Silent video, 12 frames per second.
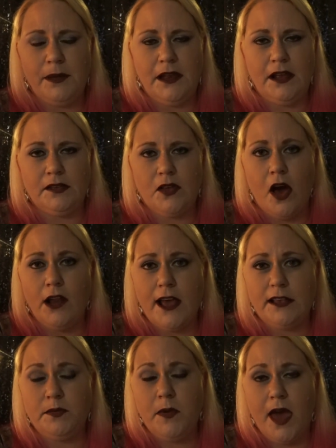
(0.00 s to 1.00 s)
It is called
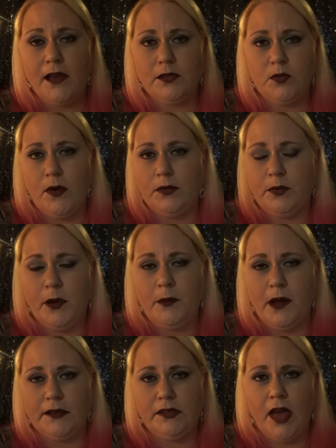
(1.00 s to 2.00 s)
SBX 12 Spirit
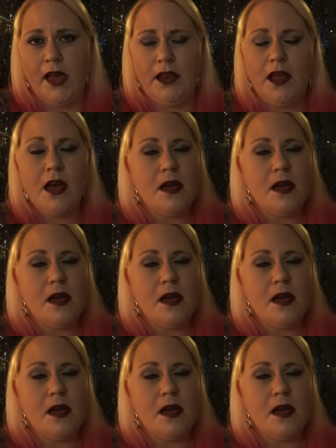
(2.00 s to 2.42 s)
Box Lite.